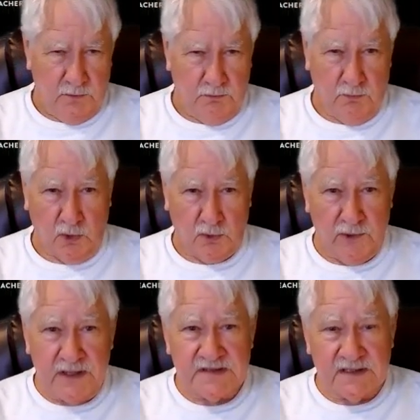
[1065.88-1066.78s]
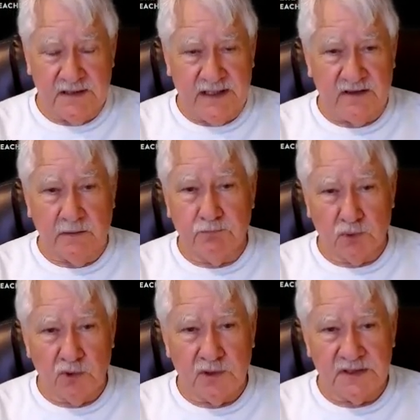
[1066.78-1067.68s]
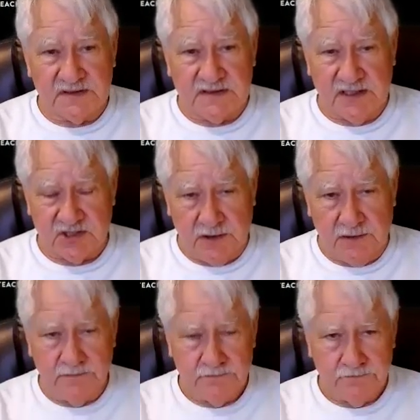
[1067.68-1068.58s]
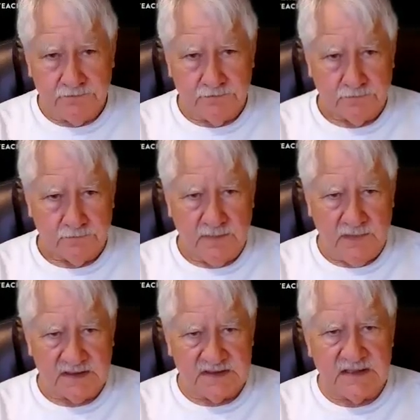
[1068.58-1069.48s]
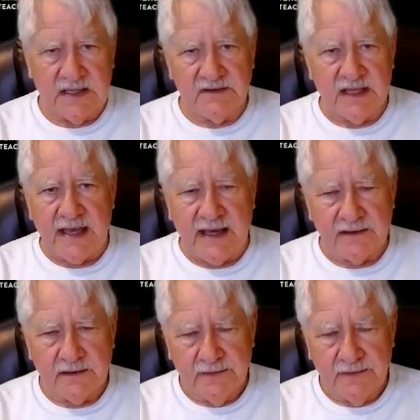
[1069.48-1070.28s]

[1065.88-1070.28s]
More recently, the Bruin decision said that